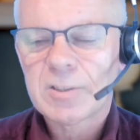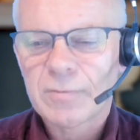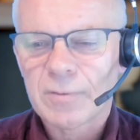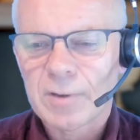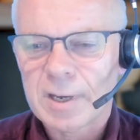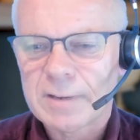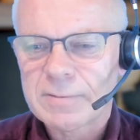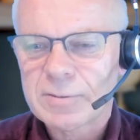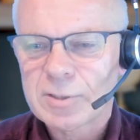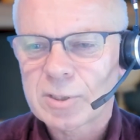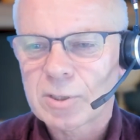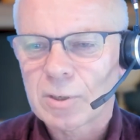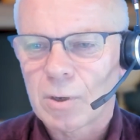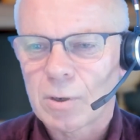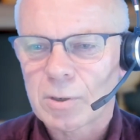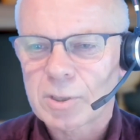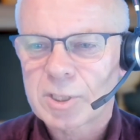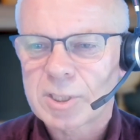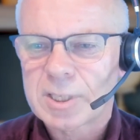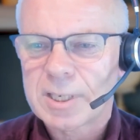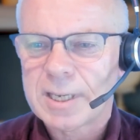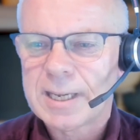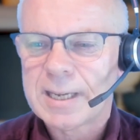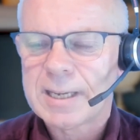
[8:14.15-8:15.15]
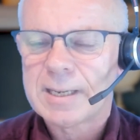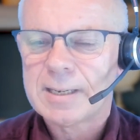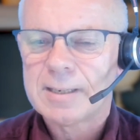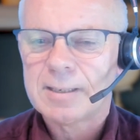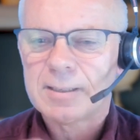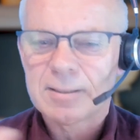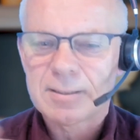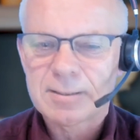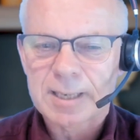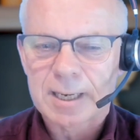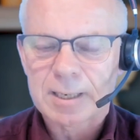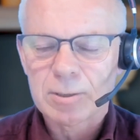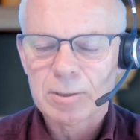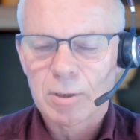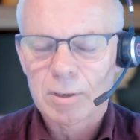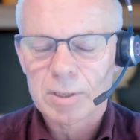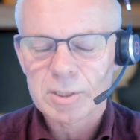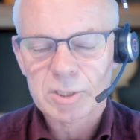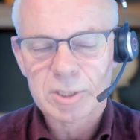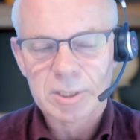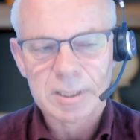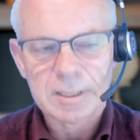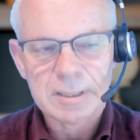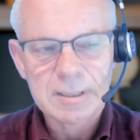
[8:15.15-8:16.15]
5 stocks in
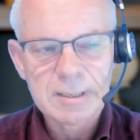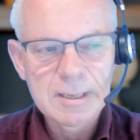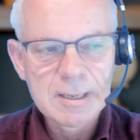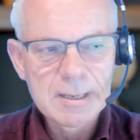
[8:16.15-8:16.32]
technology?